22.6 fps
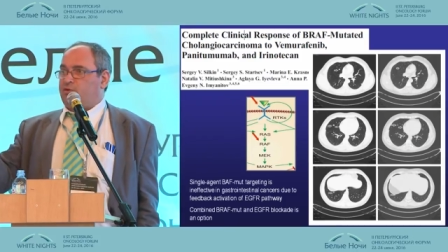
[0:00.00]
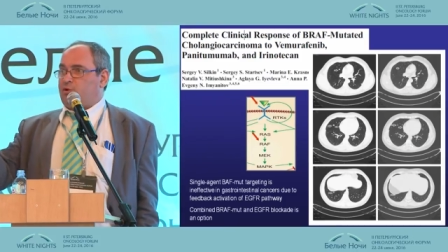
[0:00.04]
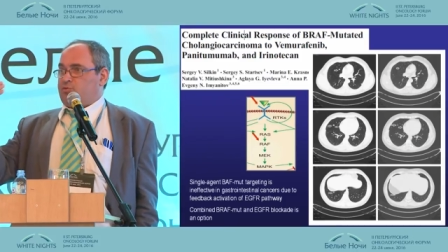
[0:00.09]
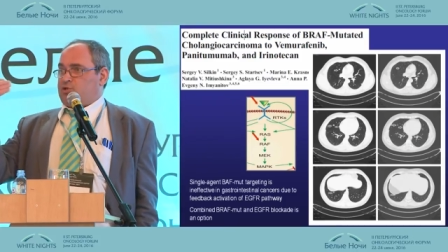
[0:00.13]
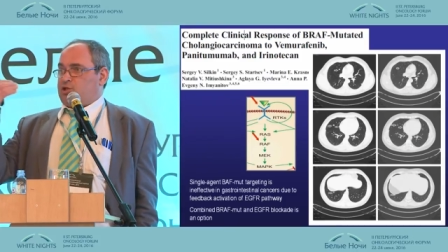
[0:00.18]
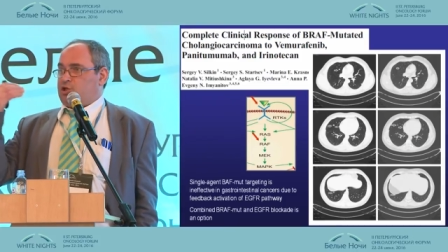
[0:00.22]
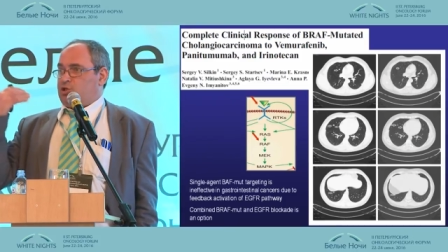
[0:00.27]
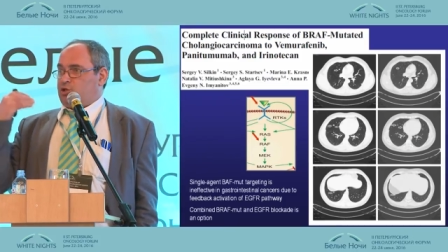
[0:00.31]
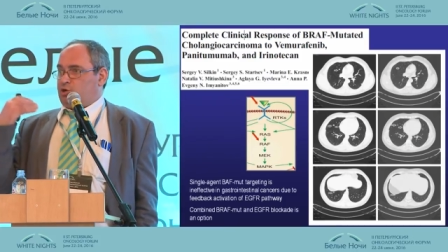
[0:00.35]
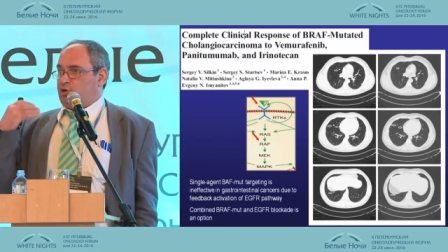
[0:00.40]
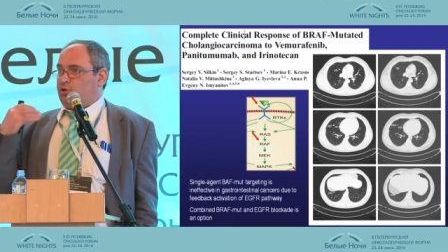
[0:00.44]
from
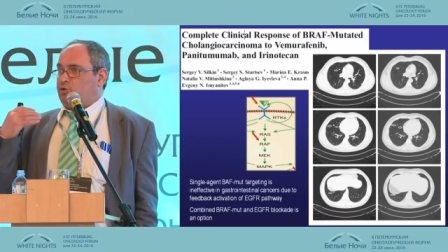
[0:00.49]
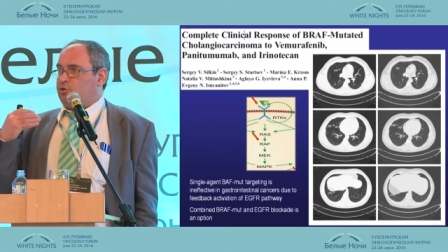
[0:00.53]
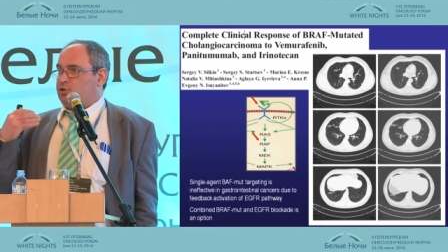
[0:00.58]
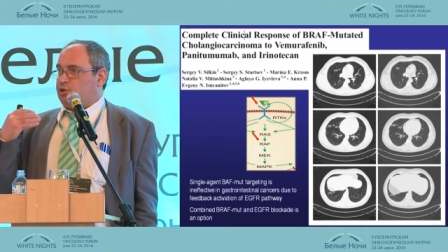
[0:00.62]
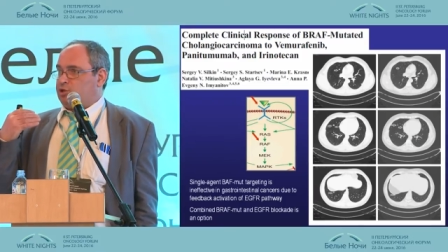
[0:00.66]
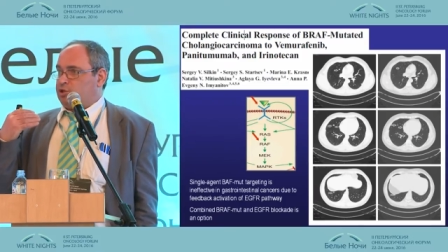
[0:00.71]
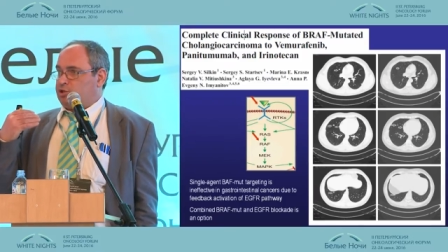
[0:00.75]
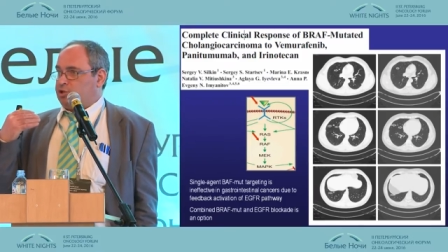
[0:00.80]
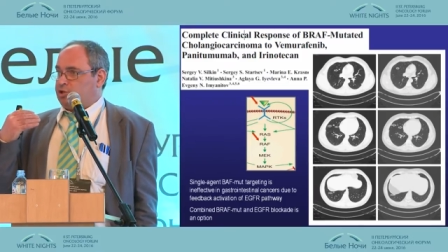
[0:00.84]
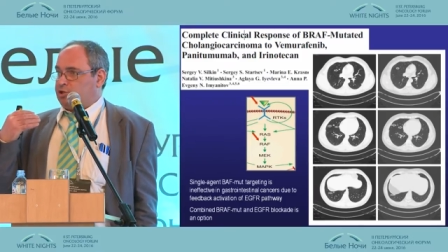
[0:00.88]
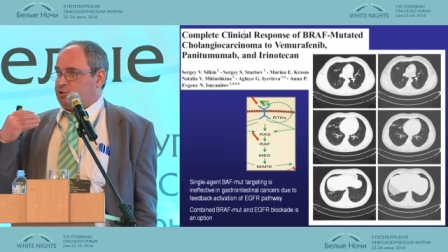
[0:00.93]
the
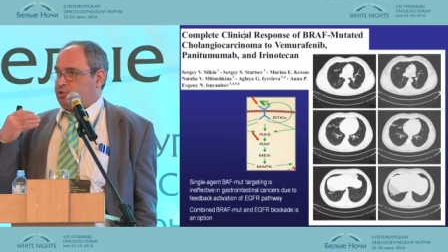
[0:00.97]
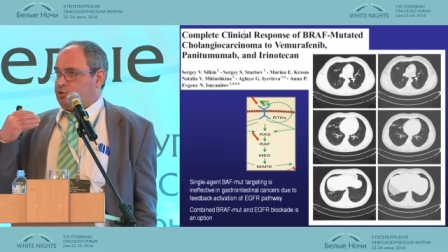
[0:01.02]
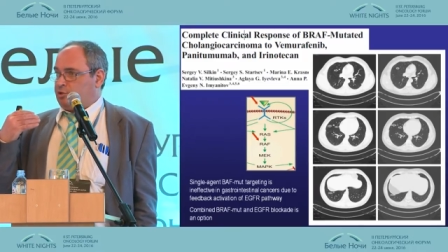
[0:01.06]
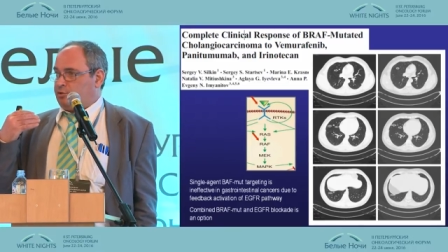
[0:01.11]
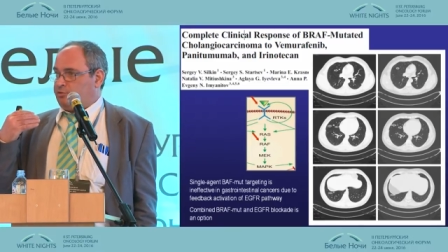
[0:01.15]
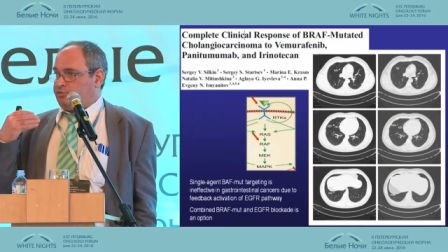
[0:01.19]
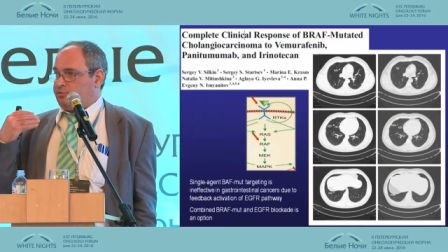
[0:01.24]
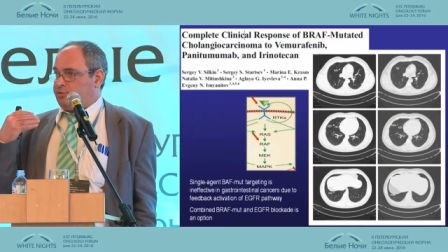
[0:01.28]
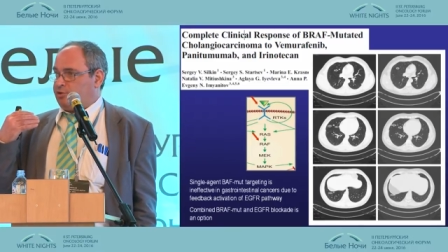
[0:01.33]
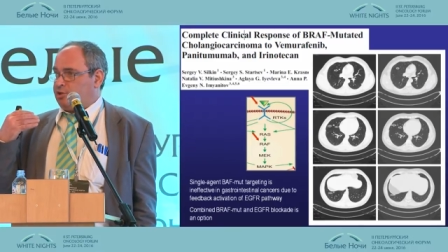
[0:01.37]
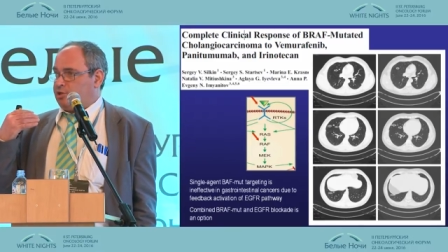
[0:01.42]
knowledge
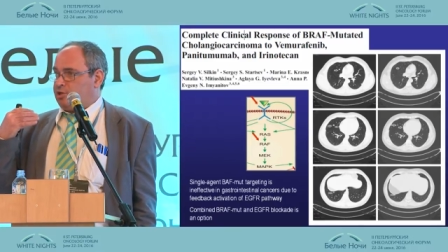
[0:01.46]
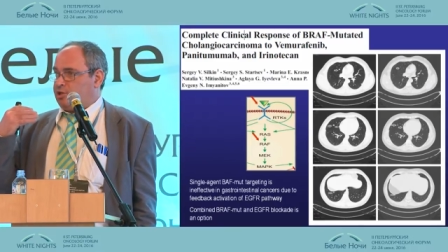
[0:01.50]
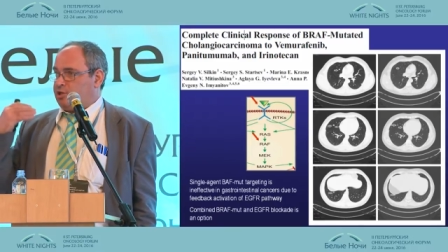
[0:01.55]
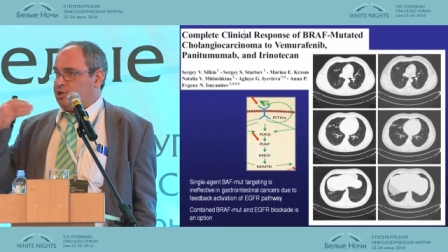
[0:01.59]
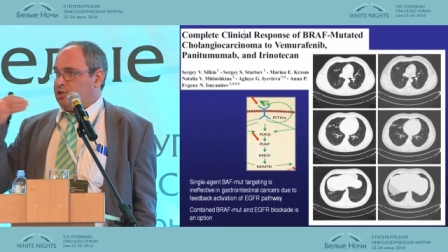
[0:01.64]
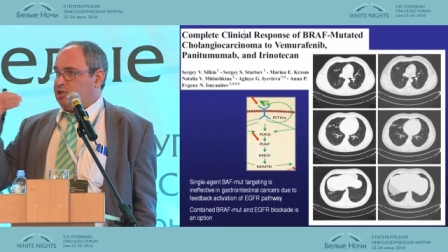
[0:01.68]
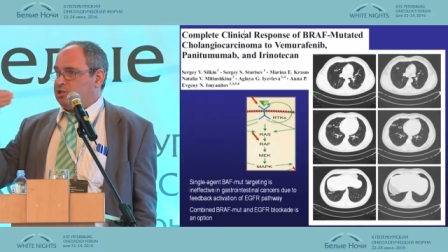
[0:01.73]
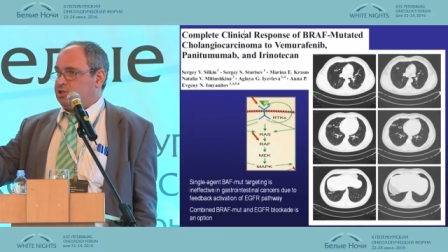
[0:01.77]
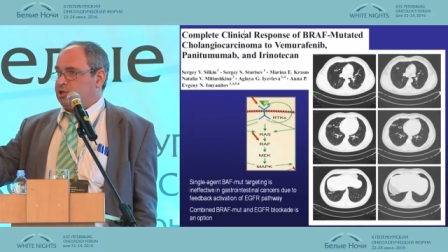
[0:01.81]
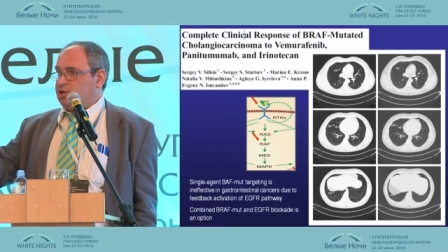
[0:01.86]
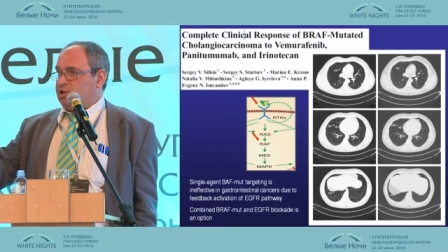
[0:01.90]
of
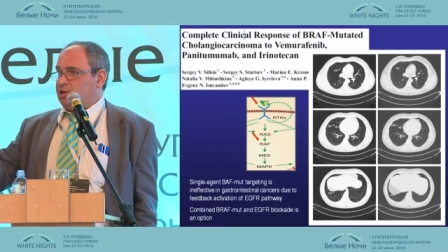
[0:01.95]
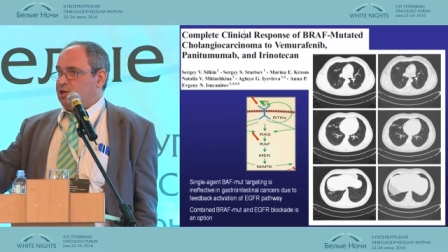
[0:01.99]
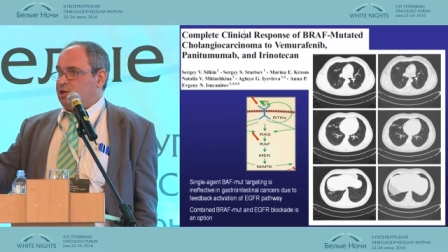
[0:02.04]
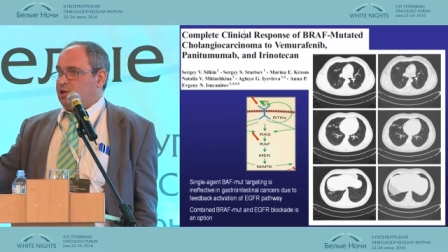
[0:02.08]
these